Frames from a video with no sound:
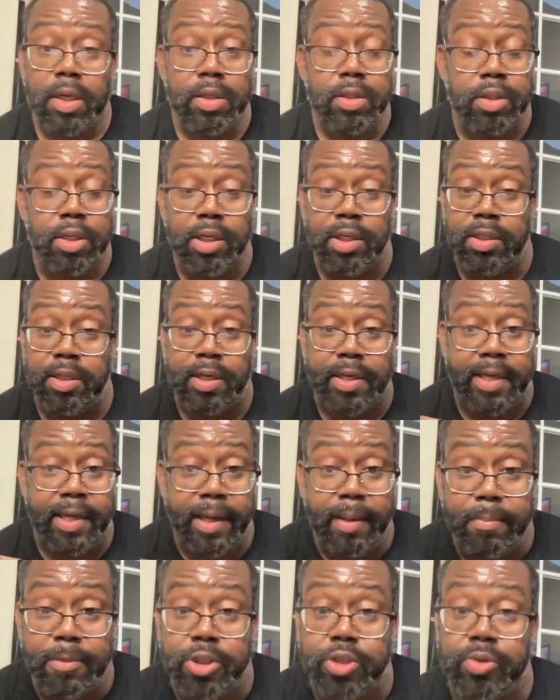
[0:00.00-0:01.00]
the
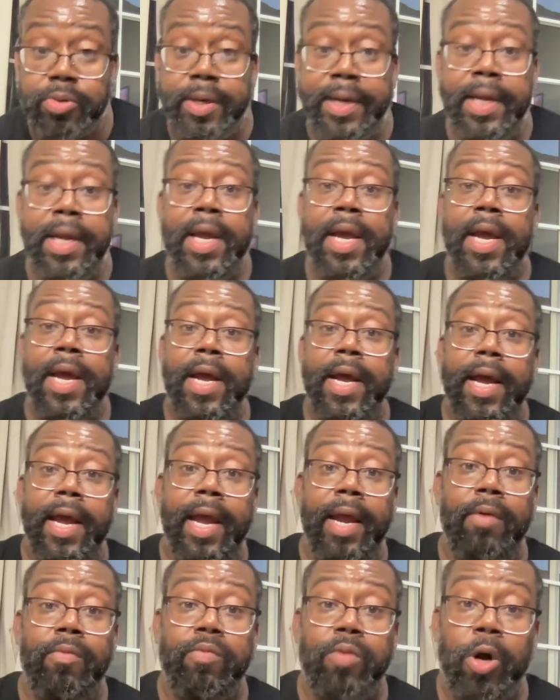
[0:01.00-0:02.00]
chemistry
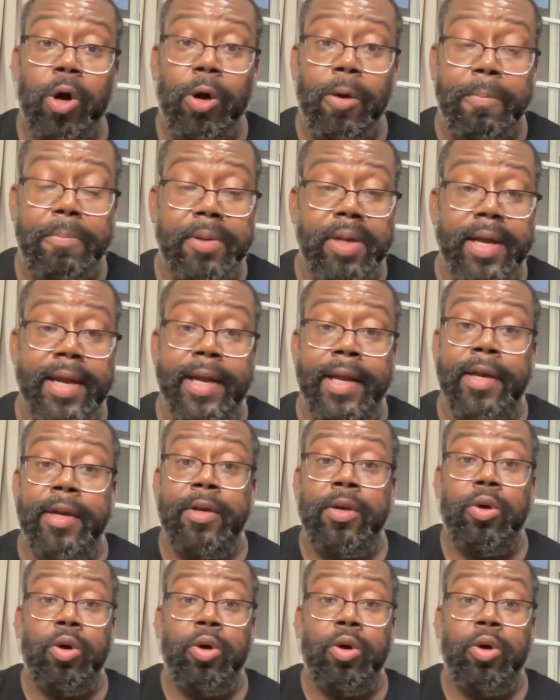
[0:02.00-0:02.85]
and role playing